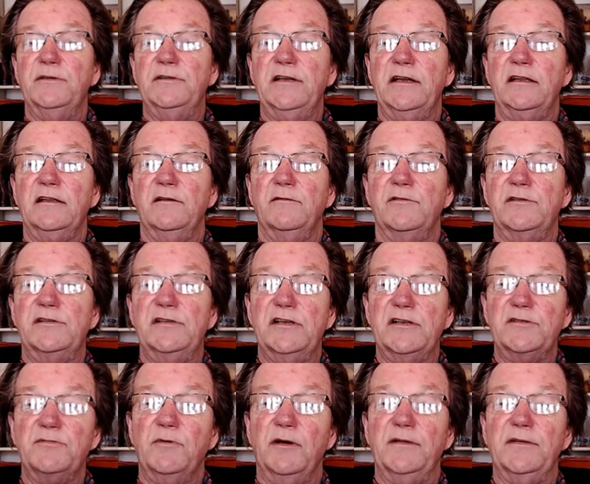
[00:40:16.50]
in particular was
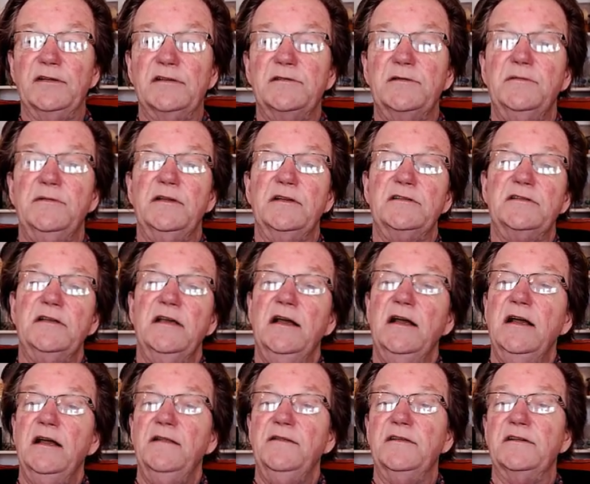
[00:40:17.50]
this one, this
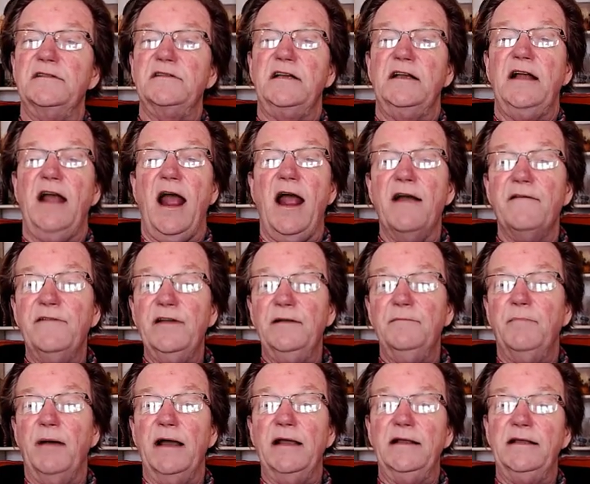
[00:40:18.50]

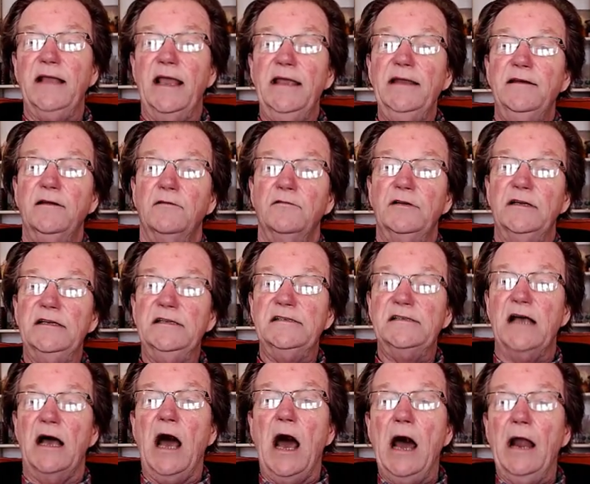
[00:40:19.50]
carving by Kato
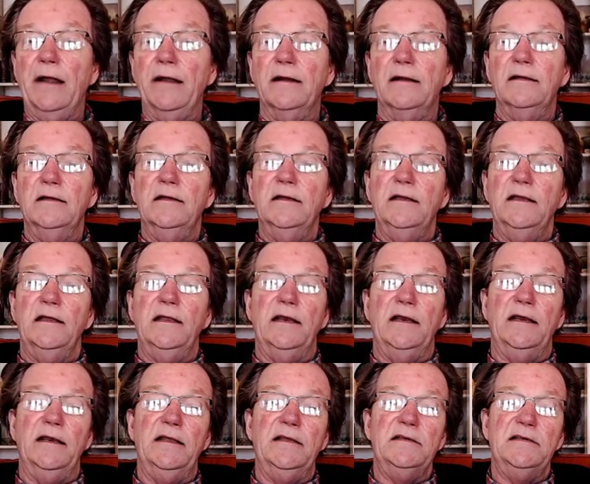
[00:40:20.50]
Gizan.
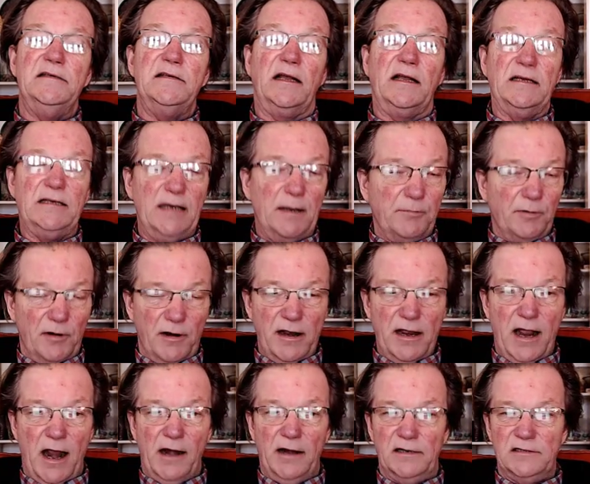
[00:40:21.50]
He's a
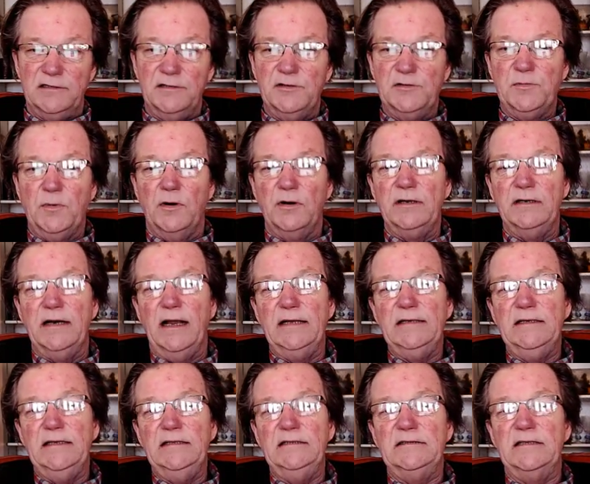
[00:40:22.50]
contemporary artist. He was born in
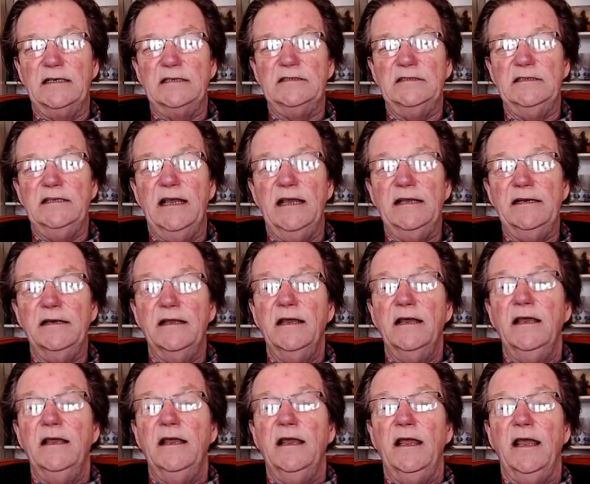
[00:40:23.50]
1968,
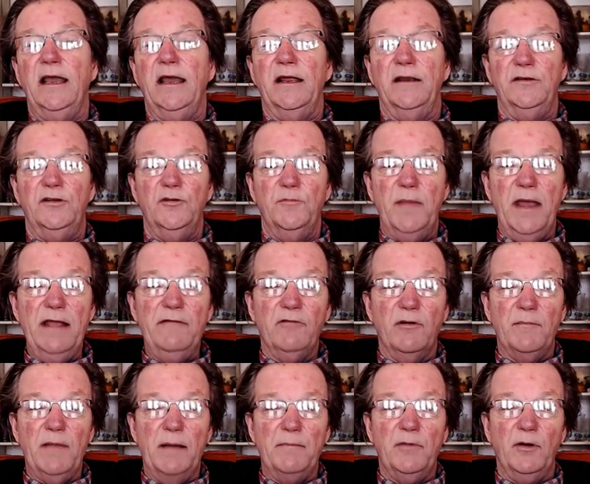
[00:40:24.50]
and you may
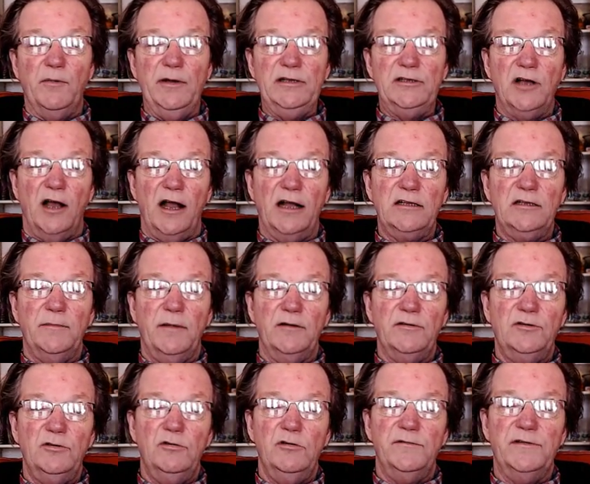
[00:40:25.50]
remember we talked
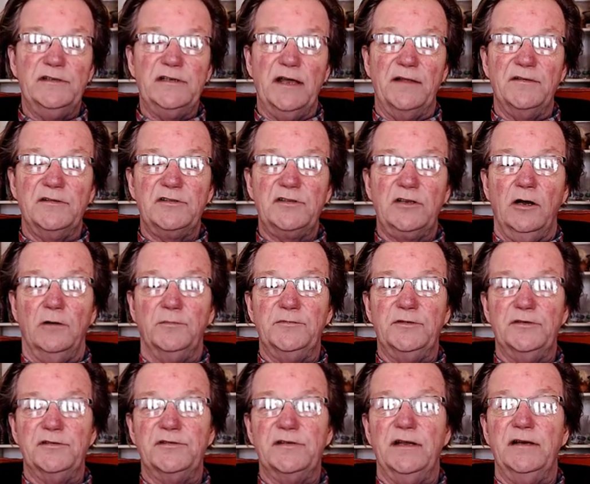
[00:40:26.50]
about two of his other
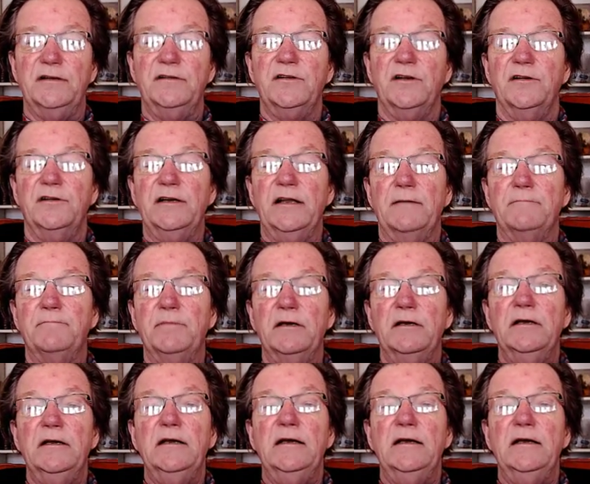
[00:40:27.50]
sculptures that turned up